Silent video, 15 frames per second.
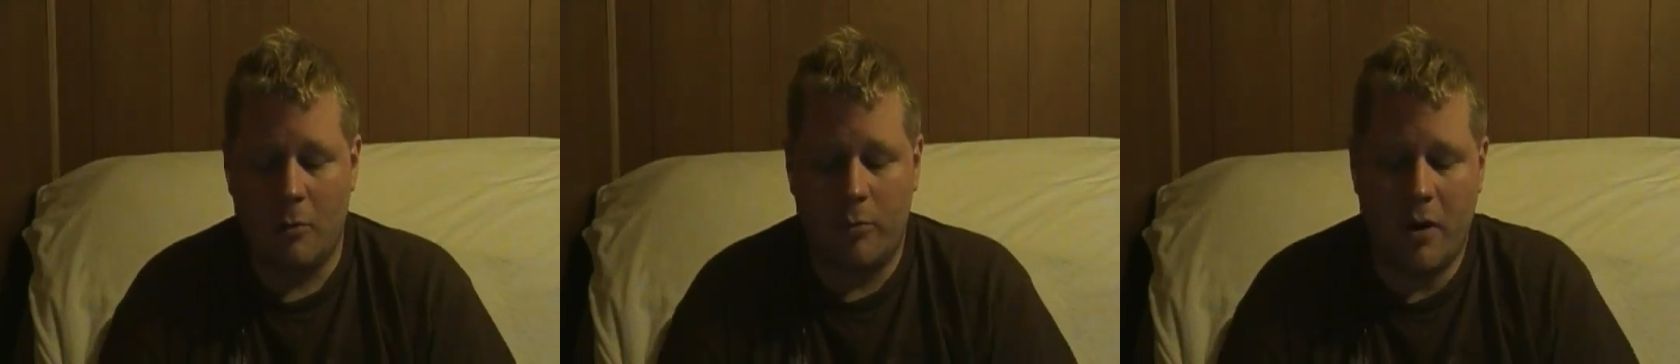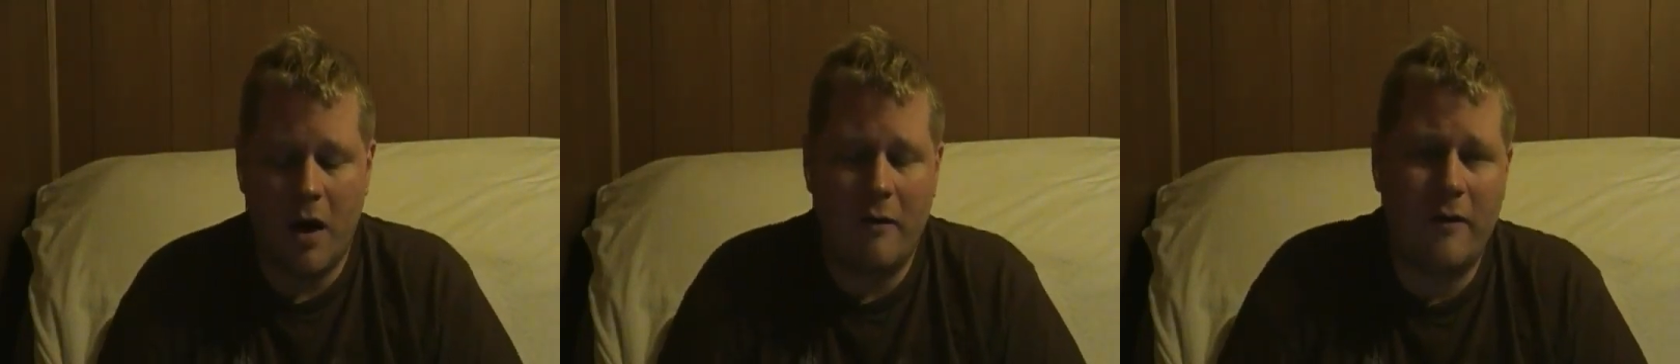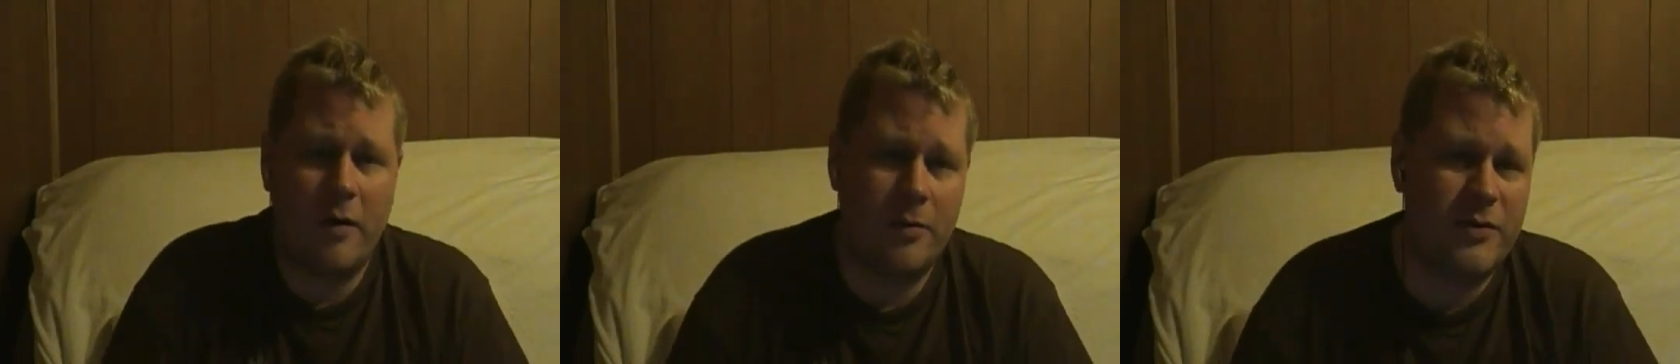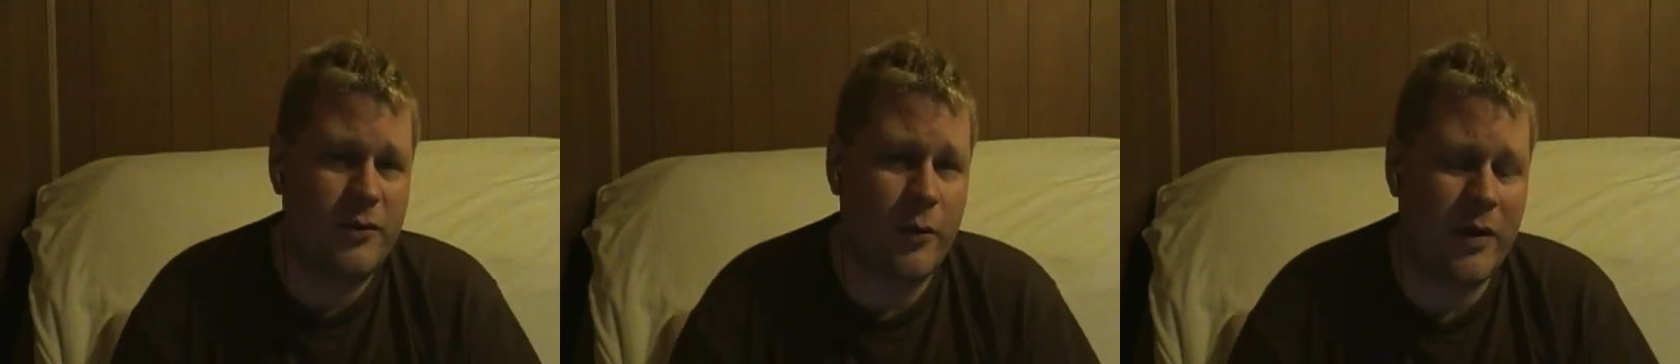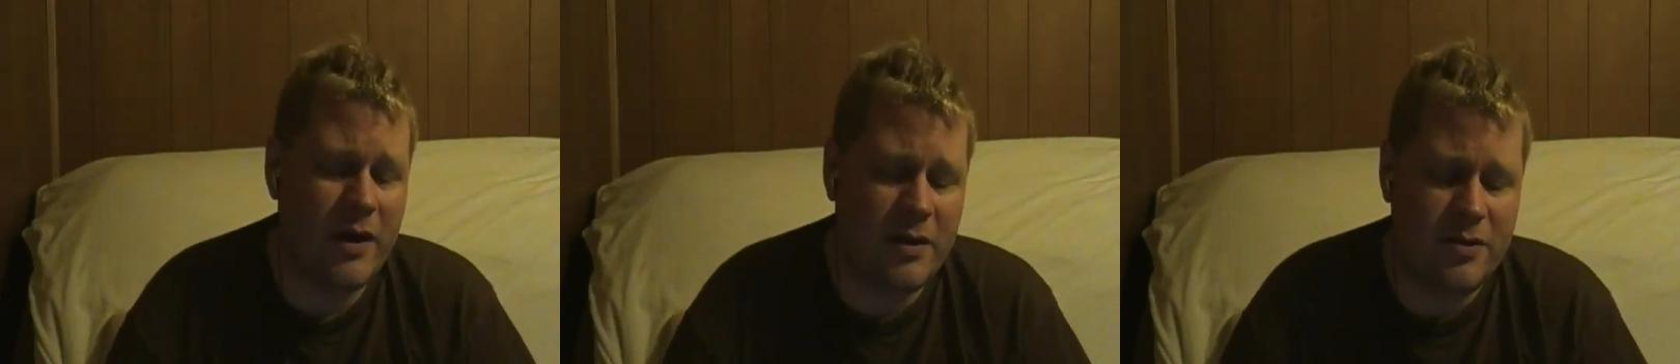Proverbs
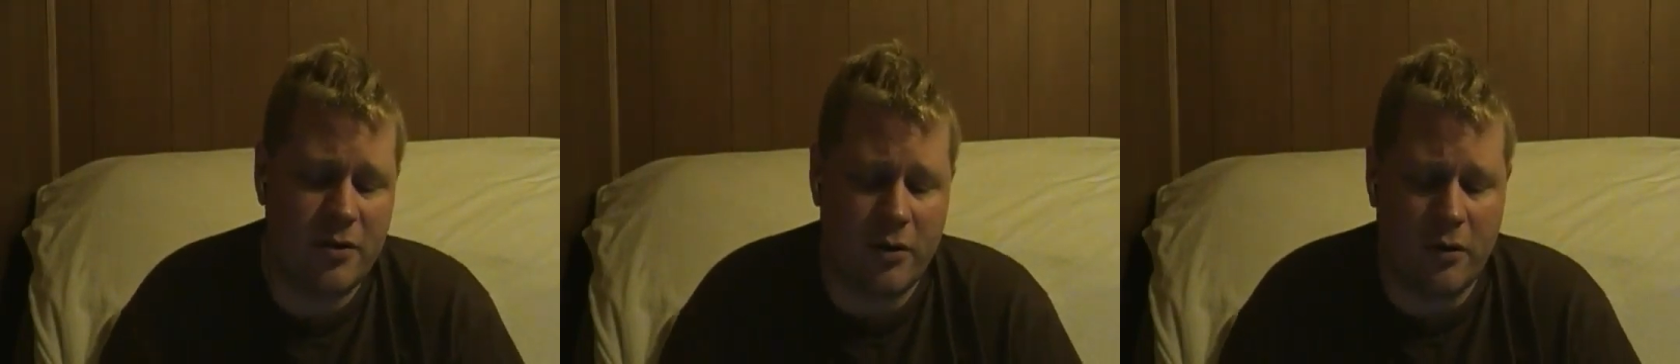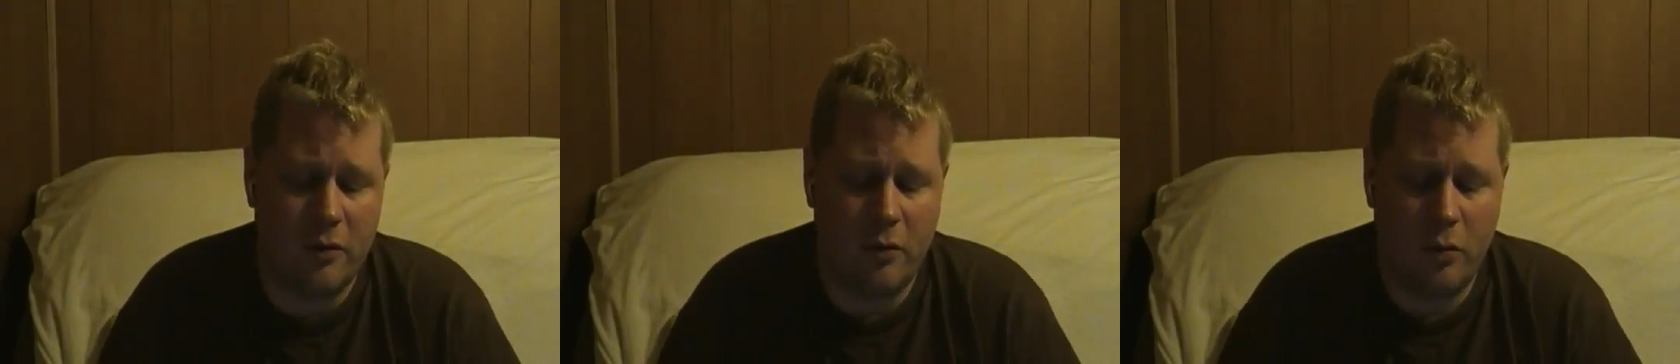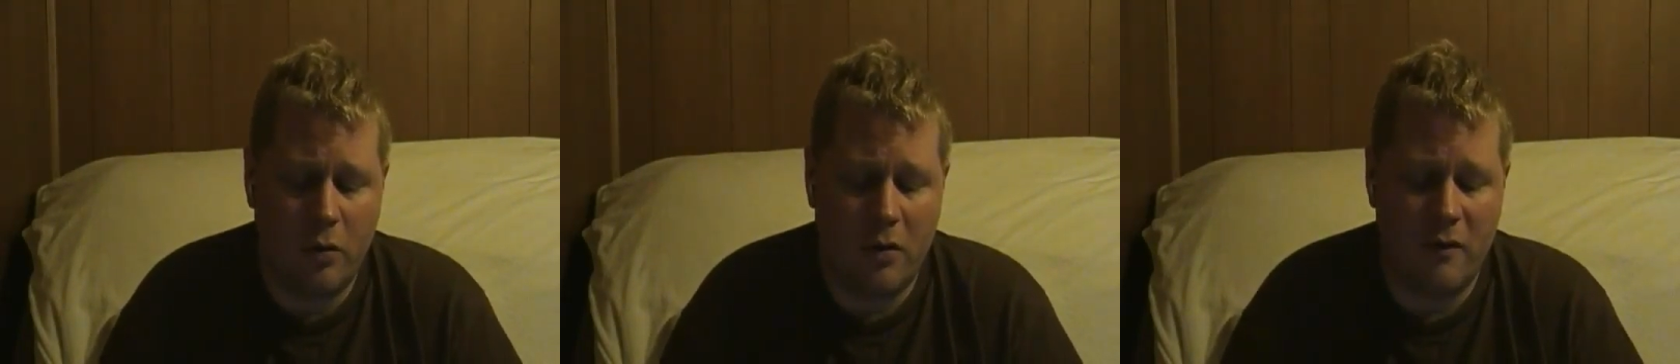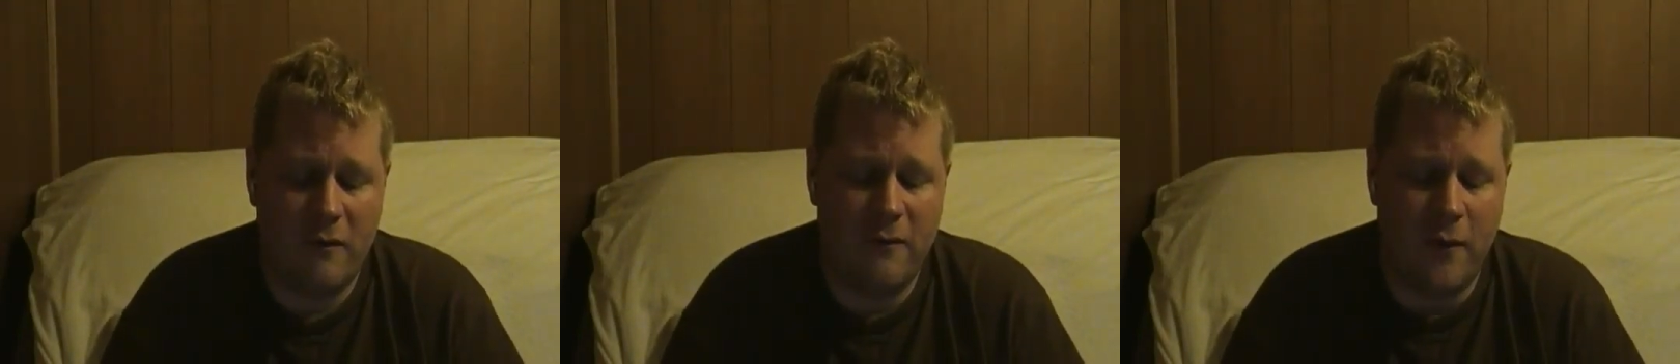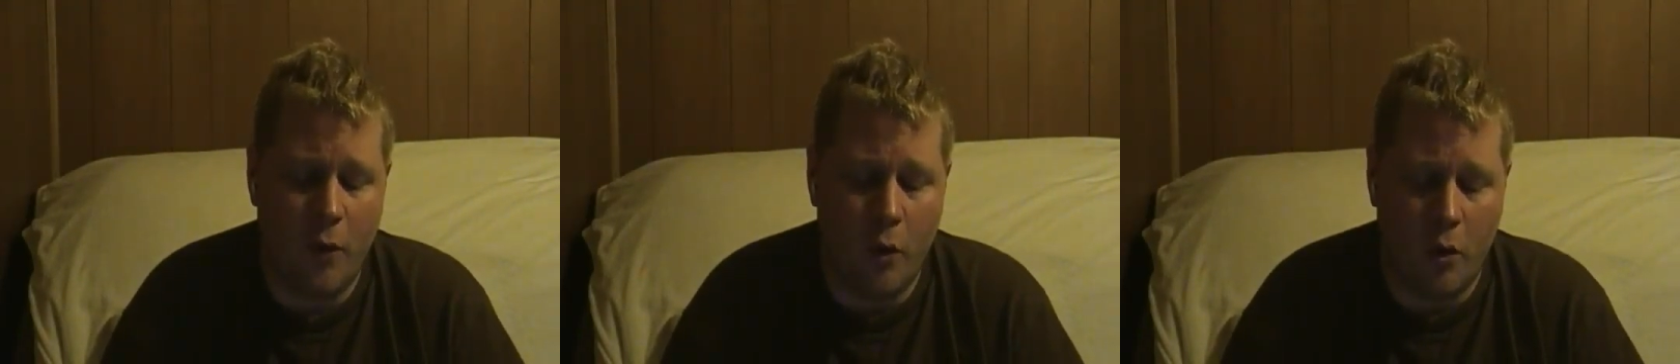twenty-two
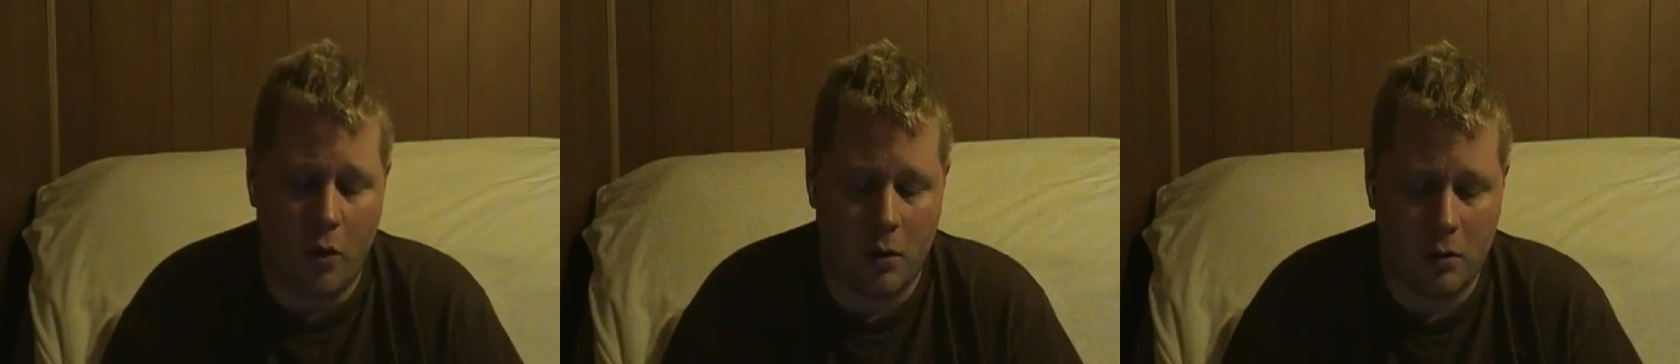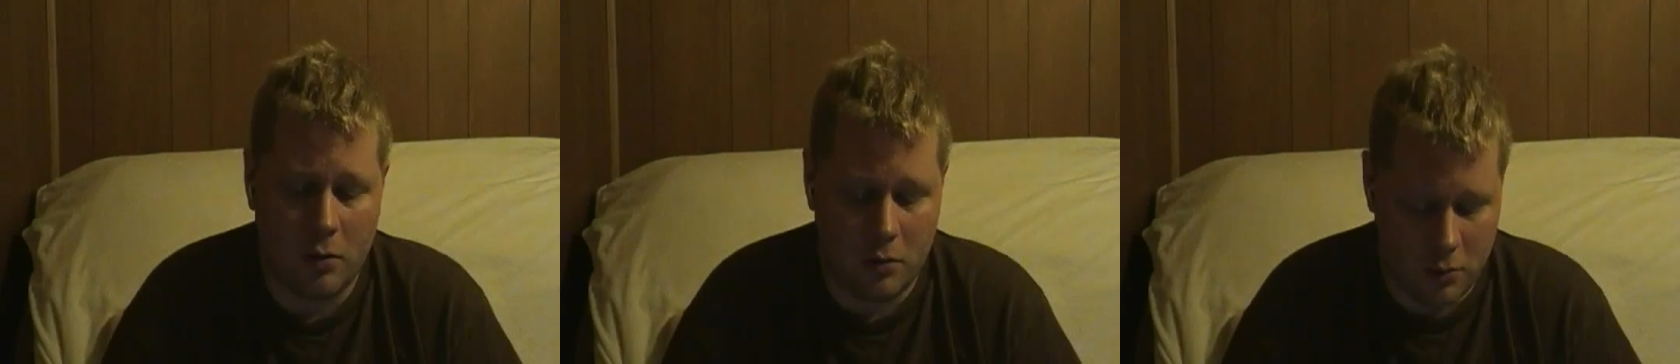four.